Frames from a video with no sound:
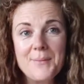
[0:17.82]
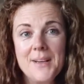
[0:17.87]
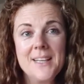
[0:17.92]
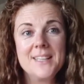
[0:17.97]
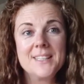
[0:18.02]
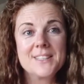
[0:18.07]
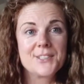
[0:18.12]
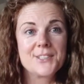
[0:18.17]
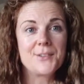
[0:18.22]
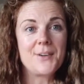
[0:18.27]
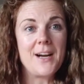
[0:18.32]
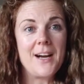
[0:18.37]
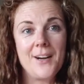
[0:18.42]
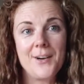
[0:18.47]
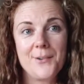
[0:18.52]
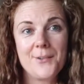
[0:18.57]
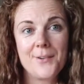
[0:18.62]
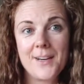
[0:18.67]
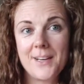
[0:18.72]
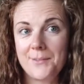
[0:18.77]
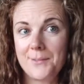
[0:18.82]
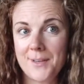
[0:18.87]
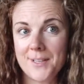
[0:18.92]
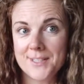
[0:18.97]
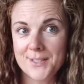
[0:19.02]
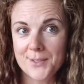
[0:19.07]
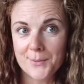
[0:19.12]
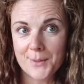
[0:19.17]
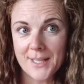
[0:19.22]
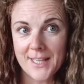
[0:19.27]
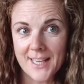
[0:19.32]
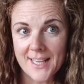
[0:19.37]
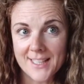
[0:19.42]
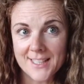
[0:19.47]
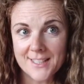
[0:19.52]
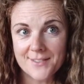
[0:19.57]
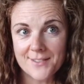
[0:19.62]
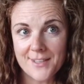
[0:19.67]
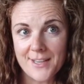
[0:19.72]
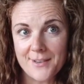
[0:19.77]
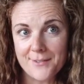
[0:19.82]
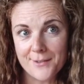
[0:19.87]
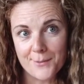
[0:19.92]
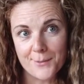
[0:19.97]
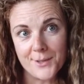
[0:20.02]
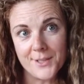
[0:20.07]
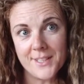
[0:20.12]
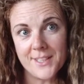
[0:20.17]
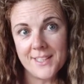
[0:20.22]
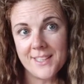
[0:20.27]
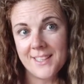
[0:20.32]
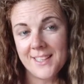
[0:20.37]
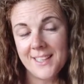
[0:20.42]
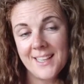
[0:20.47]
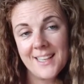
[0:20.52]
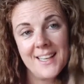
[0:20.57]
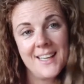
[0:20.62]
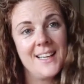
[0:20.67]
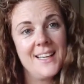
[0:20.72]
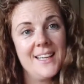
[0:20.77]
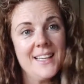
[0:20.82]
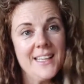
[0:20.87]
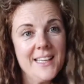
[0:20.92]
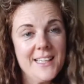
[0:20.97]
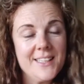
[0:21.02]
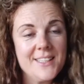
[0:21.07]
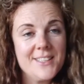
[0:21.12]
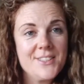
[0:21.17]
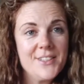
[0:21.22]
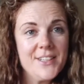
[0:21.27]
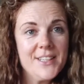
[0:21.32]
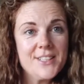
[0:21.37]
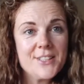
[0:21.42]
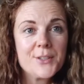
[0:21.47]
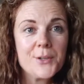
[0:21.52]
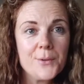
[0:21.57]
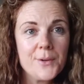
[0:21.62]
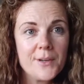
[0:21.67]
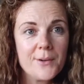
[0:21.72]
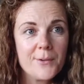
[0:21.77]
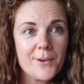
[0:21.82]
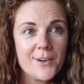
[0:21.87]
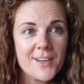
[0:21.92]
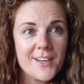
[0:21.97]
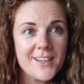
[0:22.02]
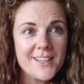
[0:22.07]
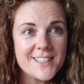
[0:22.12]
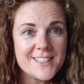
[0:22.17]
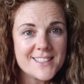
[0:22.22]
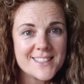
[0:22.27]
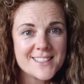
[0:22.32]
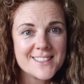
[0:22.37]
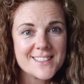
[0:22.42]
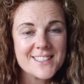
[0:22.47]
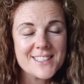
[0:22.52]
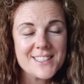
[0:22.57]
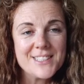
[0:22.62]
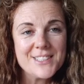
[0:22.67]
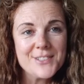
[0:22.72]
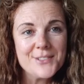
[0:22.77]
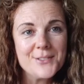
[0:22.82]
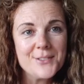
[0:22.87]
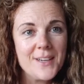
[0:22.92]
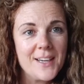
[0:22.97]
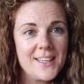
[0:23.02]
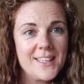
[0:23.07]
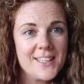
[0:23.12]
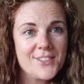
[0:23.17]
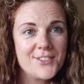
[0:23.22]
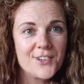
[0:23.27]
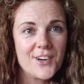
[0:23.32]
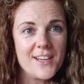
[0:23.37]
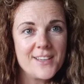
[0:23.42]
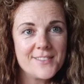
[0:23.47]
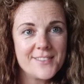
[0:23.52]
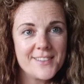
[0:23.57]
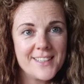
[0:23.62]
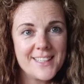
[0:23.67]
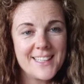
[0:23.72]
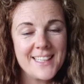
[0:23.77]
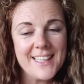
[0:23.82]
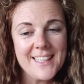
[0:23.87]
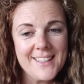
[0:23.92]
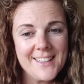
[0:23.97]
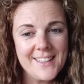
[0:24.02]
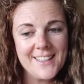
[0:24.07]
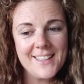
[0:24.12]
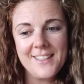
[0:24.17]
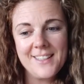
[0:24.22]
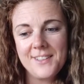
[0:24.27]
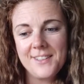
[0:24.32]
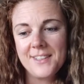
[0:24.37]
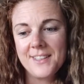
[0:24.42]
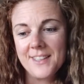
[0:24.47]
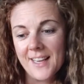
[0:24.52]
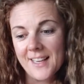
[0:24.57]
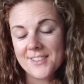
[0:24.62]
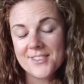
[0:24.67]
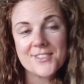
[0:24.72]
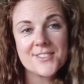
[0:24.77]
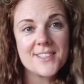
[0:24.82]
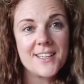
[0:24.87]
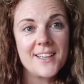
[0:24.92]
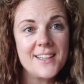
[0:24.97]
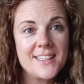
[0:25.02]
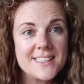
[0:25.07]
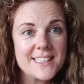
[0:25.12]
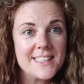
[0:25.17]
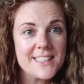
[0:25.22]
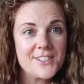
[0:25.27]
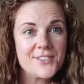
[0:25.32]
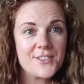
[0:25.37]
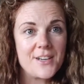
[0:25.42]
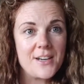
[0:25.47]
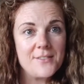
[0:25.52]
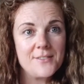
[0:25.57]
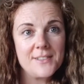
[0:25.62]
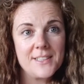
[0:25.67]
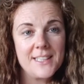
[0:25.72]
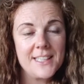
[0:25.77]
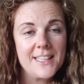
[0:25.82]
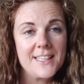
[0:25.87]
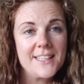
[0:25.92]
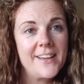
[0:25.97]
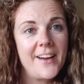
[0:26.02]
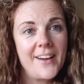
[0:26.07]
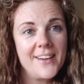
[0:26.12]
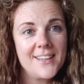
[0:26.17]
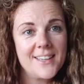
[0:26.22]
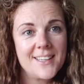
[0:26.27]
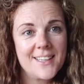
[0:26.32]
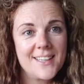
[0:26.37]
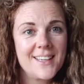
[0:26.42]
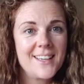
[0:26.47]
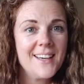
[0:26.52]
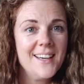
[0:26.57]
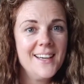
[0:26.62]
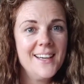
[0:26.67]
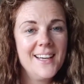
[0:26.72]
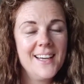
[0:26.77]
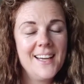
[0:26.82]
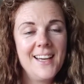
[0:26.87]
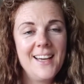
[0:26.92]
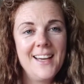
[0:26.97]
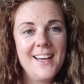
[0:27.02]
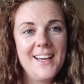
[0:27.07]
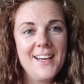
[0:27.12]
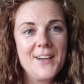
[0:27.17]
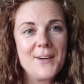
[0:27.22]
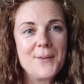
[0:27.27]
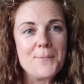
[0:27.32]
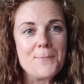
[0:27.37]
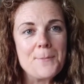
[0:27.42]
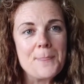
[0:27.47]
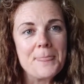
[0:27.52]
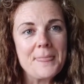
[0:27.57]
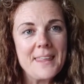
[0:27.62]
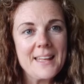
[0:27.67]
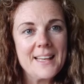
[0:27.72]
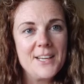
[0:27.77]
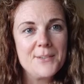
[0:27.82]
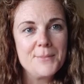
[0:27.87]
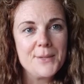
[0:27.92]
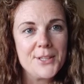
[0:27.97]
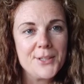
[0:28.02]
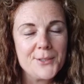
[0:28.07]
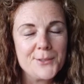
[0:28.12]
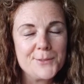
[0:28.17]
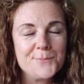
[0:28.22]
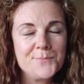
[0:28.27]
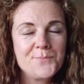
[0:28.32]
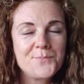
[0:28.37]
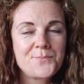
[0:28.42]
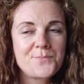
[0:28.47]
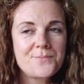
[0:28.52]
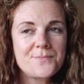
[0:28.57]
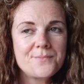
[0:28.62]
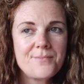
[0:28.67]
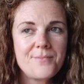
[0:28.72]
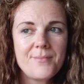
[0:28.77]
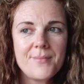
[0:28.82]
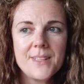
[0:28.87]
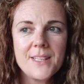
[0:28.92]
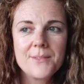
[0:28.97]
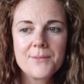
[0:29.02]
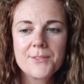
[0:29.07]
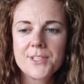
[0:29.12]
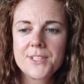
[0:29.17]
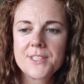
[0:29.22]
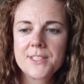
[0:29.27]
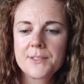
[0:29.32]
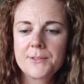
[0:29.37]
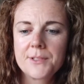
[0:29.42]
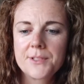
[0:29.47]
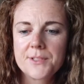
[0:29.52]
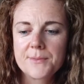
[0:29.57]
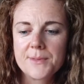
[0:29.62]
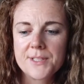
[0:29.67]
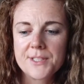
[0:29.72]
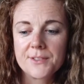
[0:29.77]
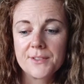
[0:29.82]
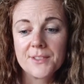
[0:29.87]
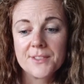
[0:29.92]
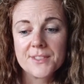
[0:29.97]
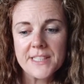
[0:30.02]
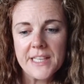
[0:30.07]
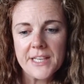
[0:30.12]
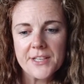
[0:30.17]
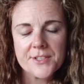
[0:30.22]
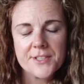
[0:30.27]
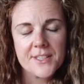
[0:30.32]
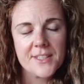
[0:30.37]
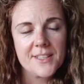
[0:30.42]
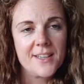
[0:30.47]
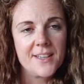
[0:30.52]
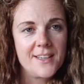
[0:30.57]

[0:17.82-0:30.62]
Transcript: So how was the weekend for everyone? Did you get to go anywhere nice? Did you do any driving, any exercise, any traveling, any hiking? Let me know. Trying to think, what did we do? Oh, Saturday.